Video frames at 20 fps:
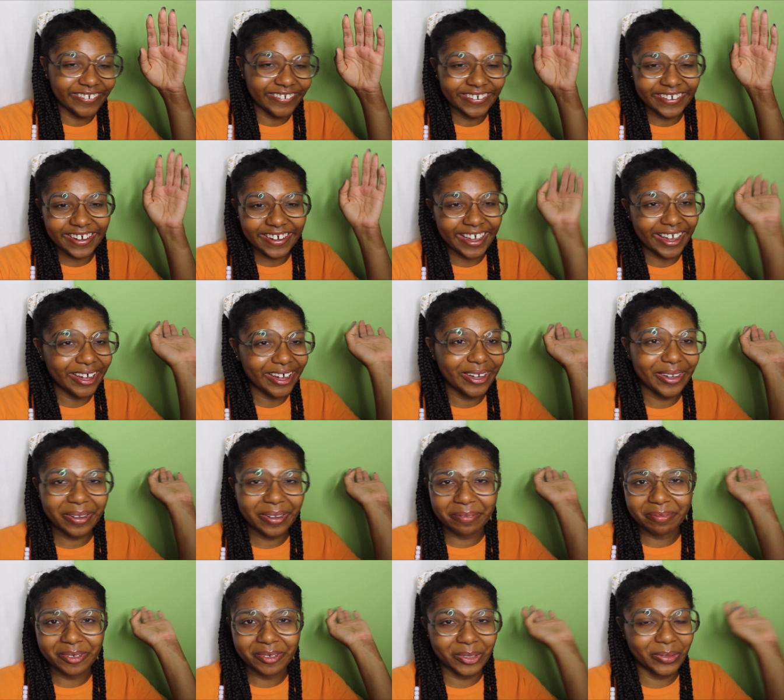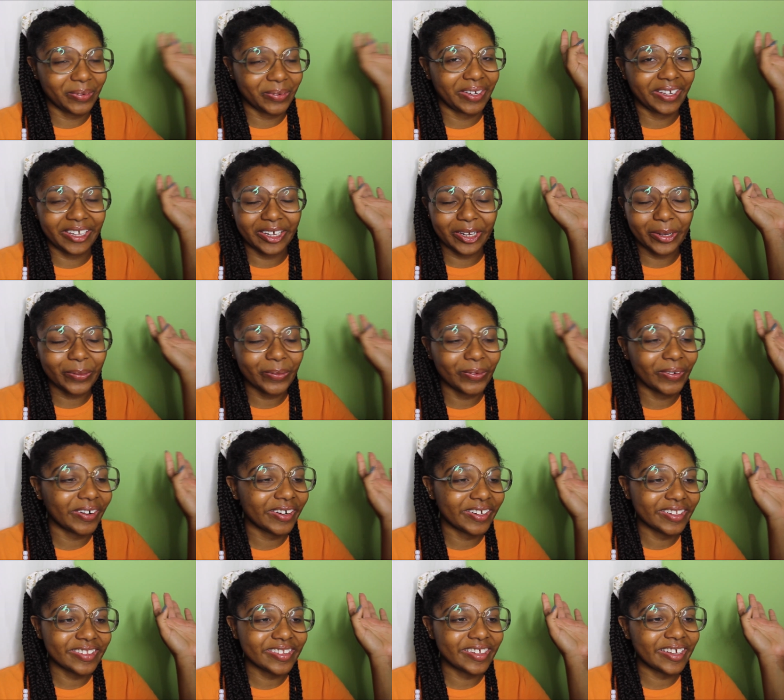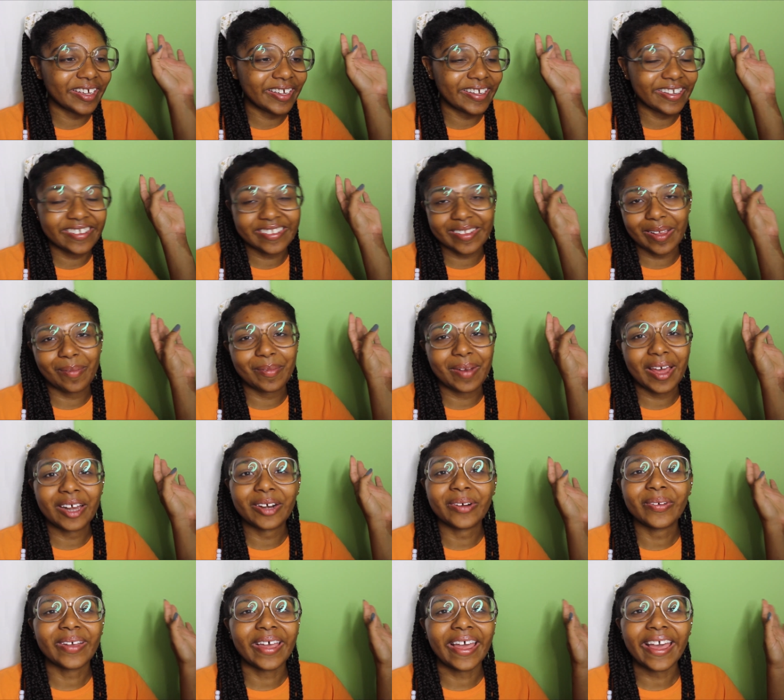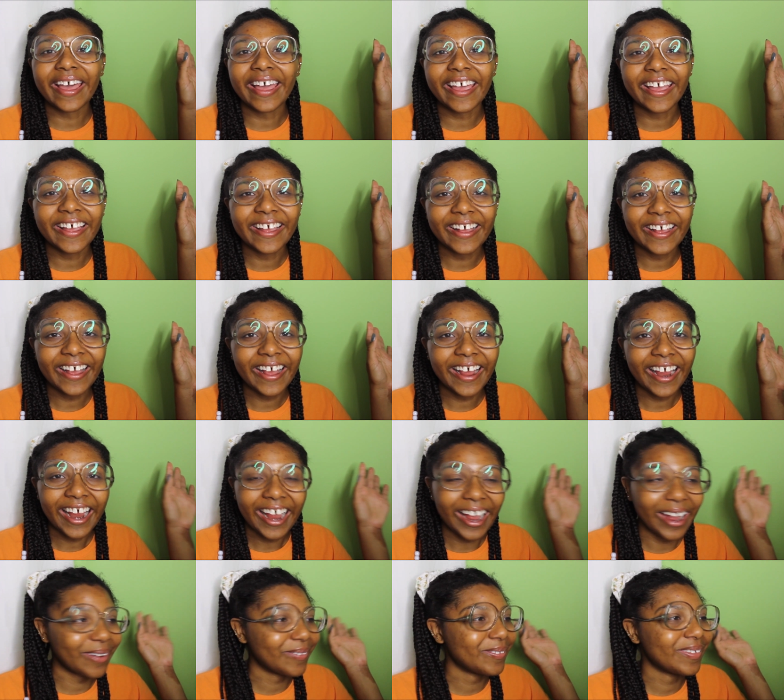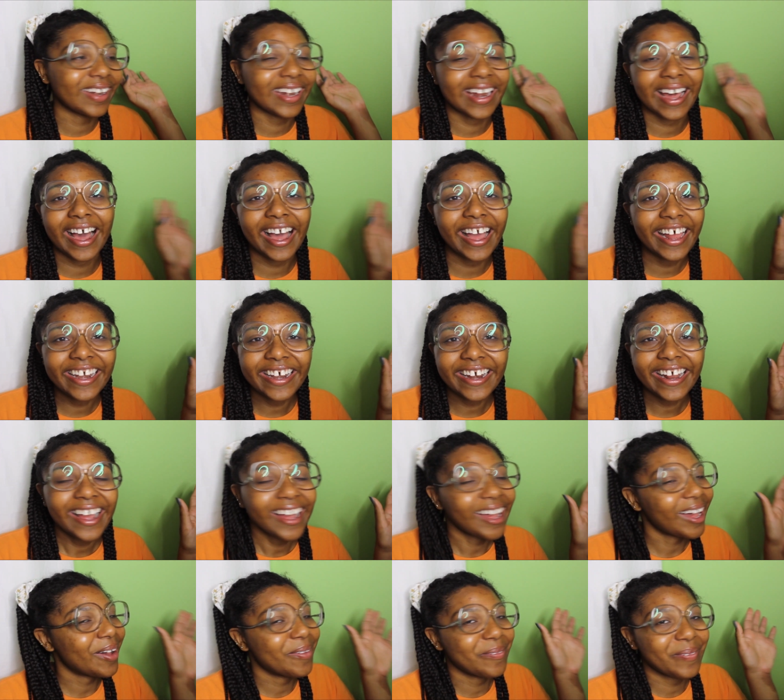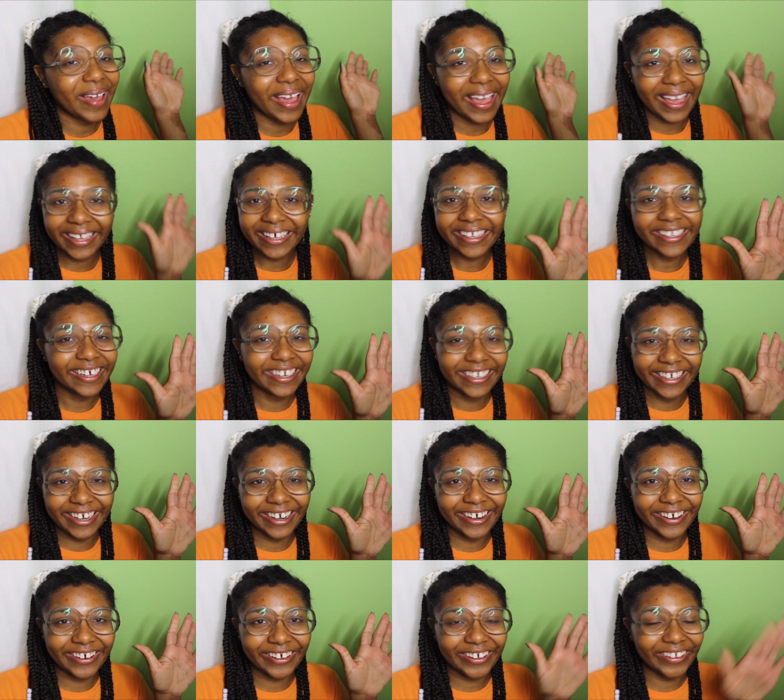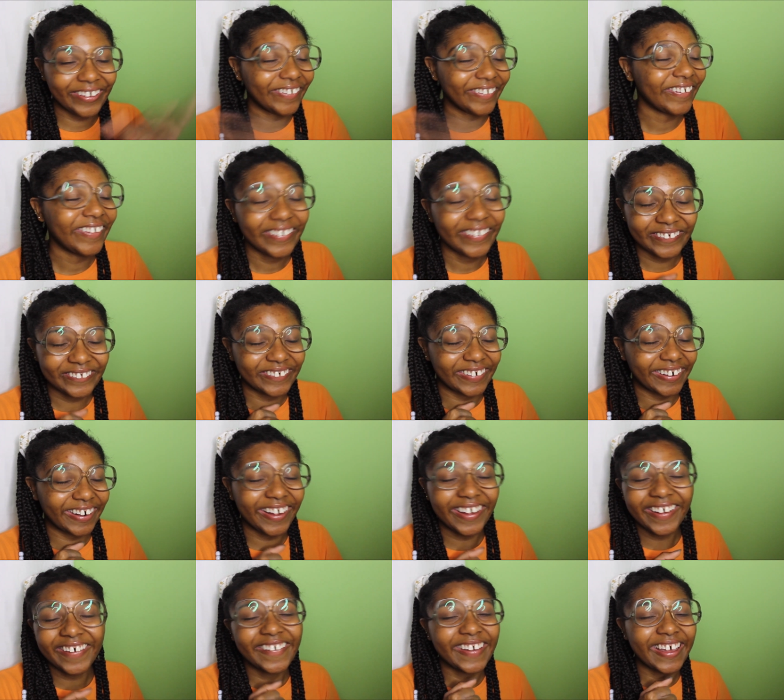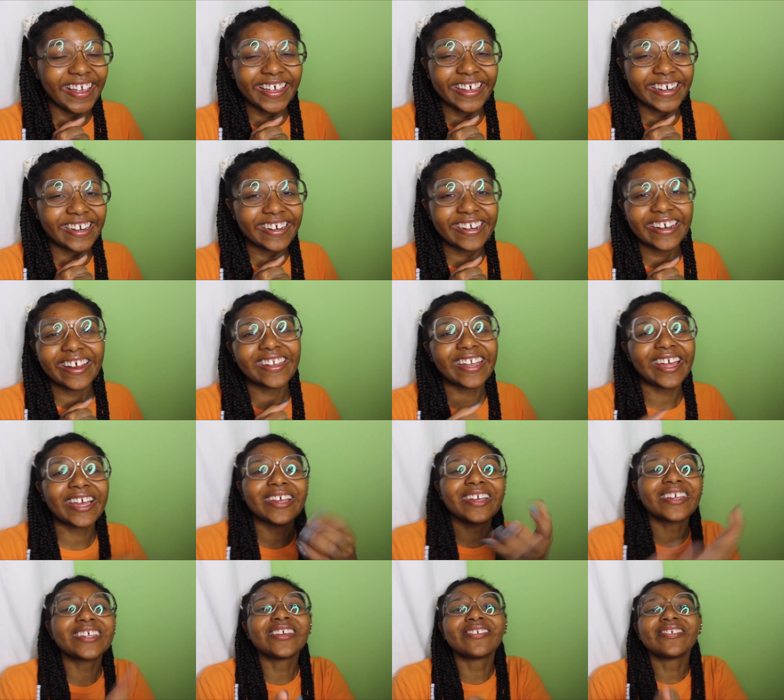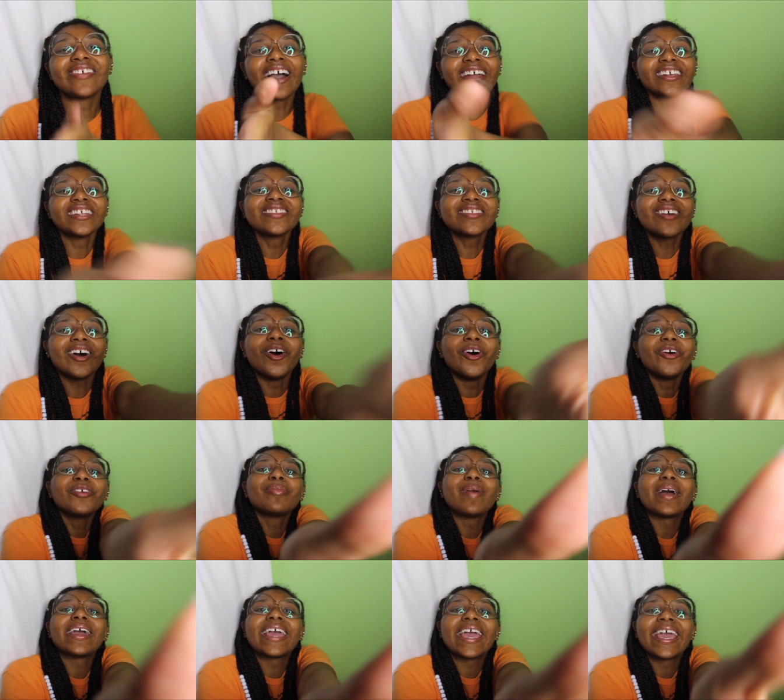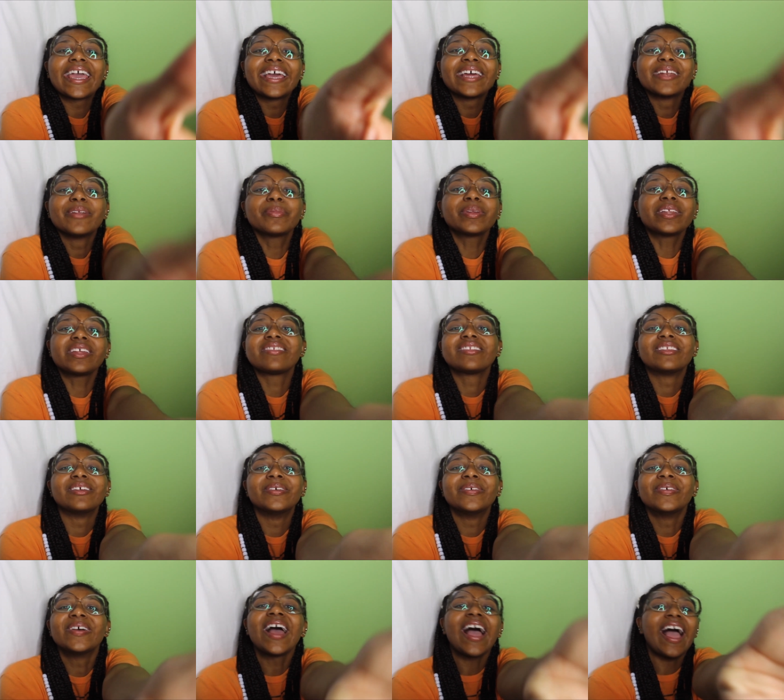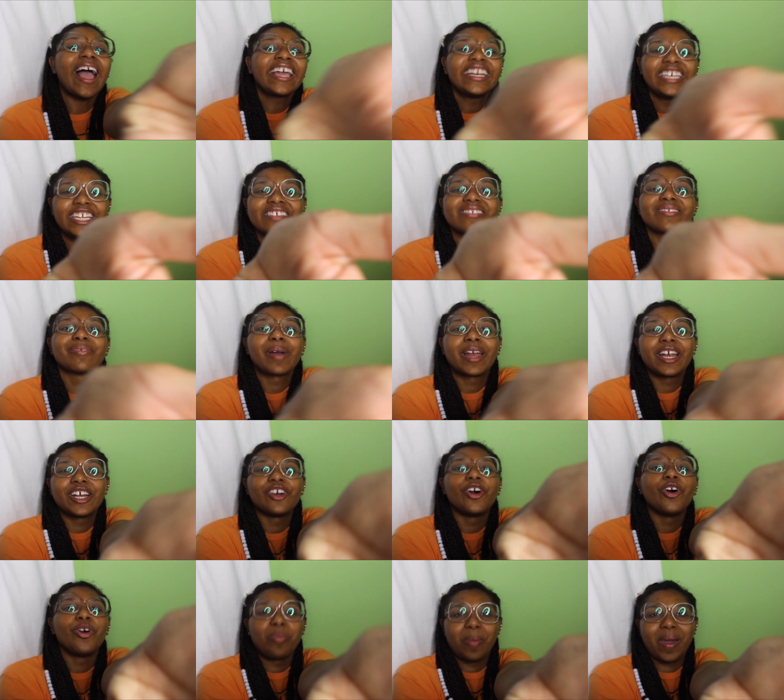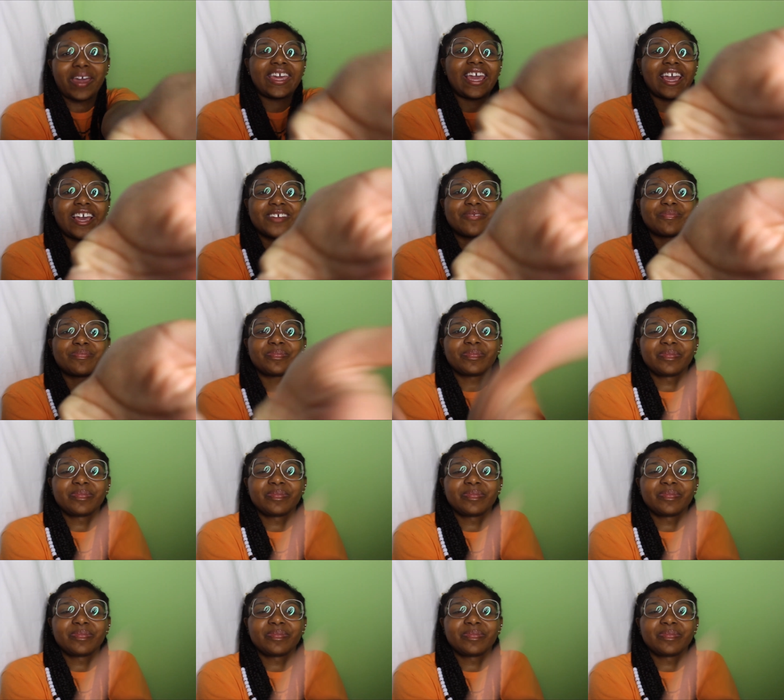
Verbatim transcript: on how I'm doing in quarantine because I'm not okay. I'm not. I'm hanging in there though. We're all hanging in there. Like, if y'all need to hold my hand, please do. I need somebody to hold my hand.